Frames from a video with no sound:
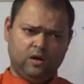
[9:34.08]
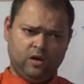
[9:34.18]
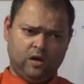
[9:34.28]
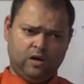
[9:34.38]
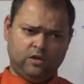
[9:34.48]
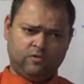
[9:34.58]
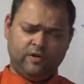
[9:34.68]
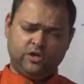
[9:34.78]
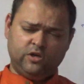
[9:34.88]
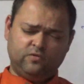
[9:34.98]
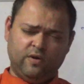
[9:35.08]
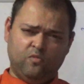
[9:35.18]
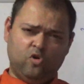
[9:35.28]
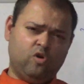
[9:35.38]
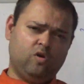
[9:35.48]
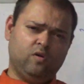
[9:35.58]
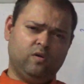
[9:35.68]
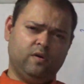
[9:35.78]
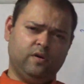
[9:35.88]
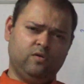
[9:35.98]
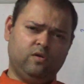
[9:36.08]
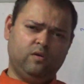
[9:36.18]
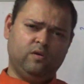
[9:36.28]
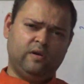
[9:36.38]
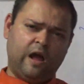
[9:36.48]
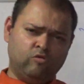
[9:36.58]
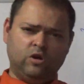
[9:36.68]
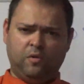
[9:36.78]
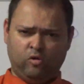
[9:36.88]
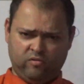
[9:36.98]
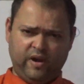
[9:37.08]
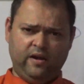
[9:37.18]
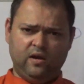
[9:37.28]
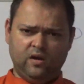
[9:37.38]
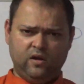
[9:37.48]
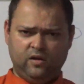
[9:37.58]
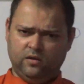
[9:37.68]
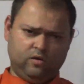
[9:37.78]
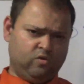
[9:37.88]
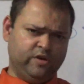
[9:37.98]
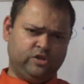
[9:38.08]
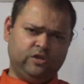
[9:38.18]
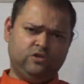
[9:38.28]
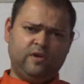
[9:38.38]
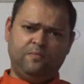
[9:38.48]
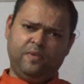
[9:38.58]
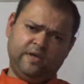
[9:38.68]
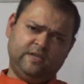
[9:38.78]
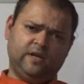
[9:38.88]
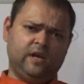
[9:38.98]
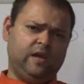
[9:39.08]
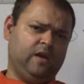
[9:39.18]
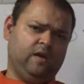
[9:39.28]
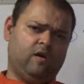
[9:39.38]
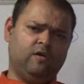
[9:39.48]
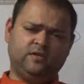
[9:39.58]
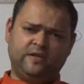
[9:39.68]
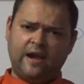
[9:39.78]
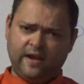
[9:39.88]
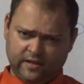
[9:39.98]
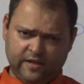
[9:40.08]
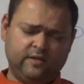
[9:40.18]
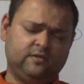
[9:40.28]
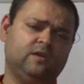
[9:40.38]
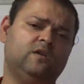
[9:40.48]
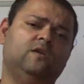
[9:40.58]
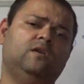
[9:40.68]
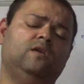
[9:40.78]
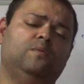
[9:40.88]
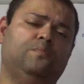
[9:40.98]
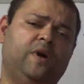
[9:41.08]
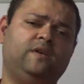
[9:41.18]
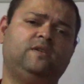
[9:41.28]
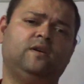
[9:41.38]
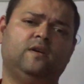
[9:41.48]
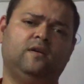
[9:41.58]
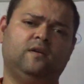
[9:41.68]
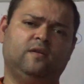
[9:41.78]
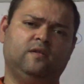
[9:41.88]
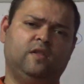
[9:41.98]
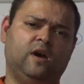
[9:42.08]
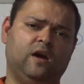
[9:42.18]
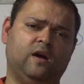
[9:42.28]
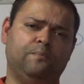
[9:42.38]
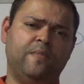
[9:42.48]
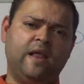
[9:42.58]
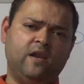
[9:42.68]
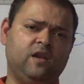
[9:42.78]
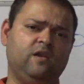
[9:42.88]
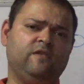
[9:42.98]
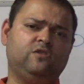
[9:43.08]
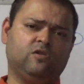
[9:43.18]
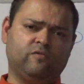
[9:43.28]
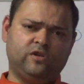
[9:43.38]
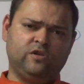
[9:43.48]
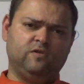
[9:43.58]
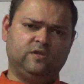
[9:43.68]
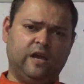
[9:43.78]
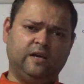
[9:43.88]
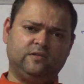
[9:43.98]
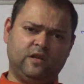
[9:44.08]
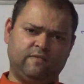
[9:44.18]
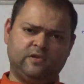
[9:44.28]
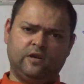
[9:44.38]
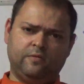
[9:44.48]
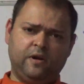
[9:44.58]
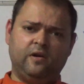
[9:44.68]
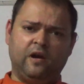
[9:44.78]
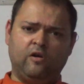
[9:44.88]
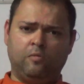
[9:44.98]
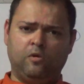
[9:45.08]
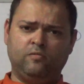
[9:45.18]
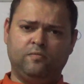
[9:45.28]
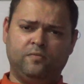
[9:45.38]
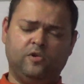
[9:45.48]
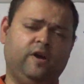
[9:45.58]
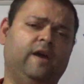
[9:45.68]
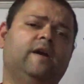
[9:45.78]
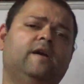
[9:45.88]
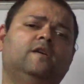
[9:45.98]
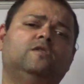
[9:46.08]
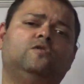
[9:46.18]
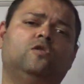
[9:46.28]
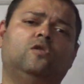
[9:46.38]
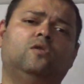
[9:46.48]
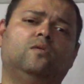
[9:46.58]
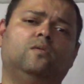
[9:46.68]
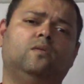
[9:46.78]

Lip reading: the questions were more, roundabout, right? The questions were basically on static things, but the manner in which the question was asked, that was a little bit roundabout. Okay, so